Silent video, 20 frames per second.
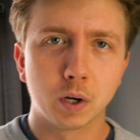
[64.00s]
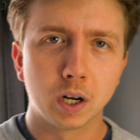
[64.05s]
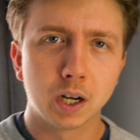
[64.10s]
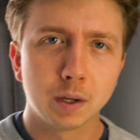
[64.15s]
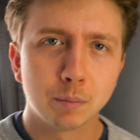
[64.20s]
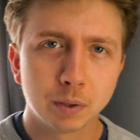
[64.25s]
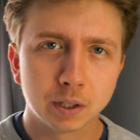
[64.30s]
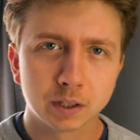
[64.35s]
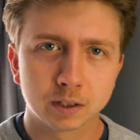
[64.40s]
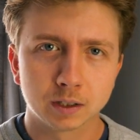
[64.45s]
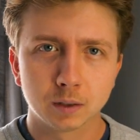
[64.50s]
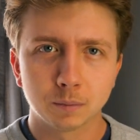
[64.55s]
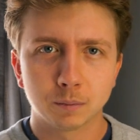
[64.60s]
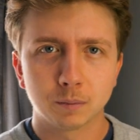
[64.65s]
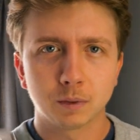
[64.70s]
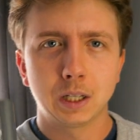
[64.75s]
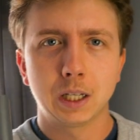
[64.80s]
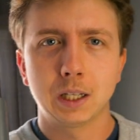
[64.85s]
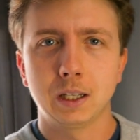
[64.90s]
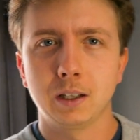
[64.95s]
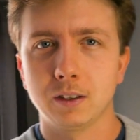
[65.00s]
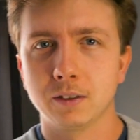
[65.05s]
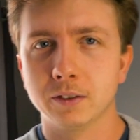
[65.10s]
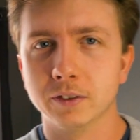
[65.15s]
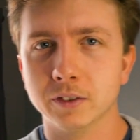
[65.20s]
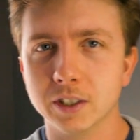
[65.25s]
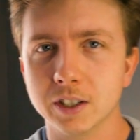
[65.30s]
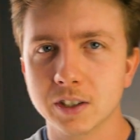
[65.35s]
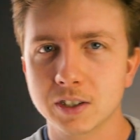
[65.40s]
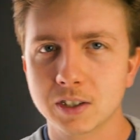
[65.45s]
I picked up
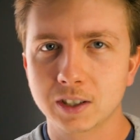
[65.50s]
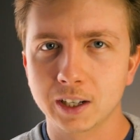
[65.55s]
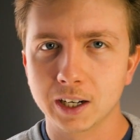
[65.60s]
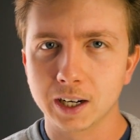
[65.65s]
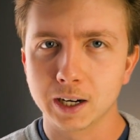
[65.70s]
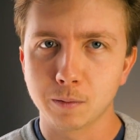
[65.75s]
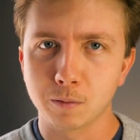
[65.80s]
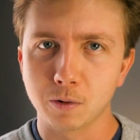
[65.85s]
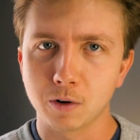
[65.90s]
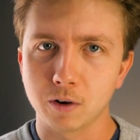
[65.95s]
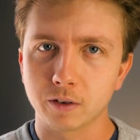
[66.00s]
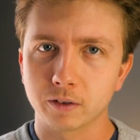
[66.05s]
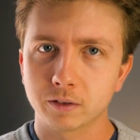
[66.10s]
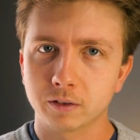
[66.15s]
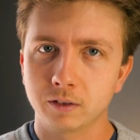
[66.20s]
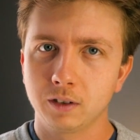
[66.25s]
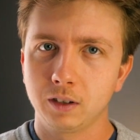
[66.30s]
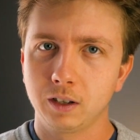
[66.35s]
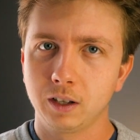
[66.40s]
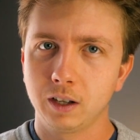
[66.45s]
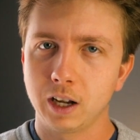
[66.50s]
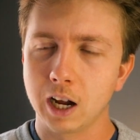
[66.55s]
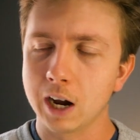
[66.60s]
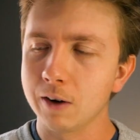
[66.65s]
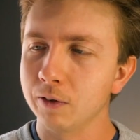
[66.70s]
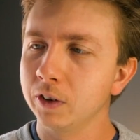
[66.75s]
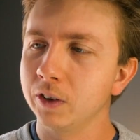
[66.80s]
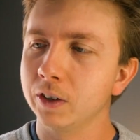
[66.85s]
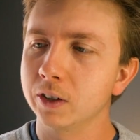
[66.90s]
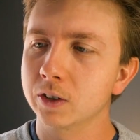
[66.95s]
this camera,
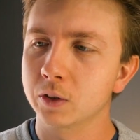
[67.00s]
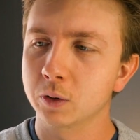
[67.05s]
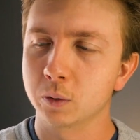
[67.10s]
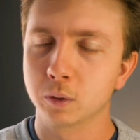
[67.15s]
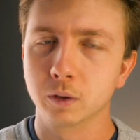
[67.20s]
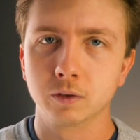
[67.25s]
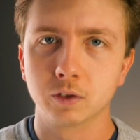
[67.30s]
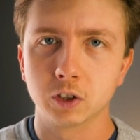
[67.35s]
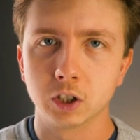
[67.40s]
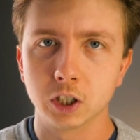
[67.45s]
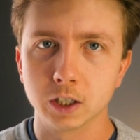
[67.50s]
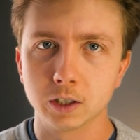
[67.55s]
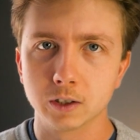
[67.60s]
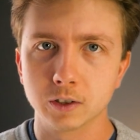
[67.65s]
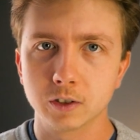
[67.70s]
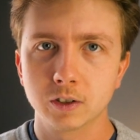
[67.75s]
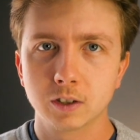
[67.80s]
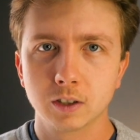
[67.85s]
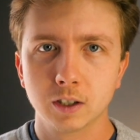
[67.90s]
everything sort of changed.